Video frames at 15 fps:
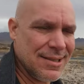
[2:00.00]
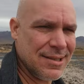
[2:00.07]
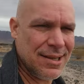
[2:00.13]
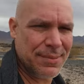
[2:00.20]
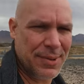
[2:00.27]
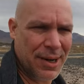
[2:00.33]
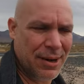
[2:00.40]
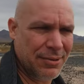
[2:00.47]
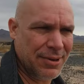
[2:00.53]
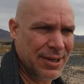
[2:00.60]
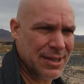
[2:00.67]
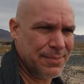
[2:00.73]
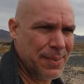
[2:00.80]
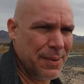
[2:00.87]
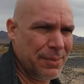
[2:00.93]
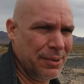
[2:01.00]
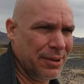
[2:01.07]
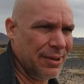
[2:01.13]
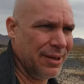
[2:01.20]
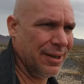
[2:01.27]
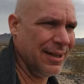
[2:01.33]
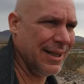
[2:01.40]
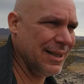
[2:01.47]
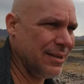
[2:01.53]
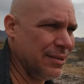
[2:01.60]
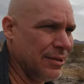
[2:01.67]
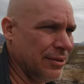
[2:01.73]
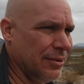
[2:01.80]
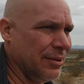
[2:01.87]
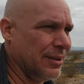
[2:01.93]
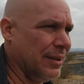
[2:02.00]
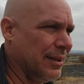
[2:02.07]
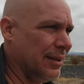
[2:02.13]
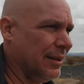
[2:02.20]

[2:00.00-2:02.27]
isn't something all these people are into.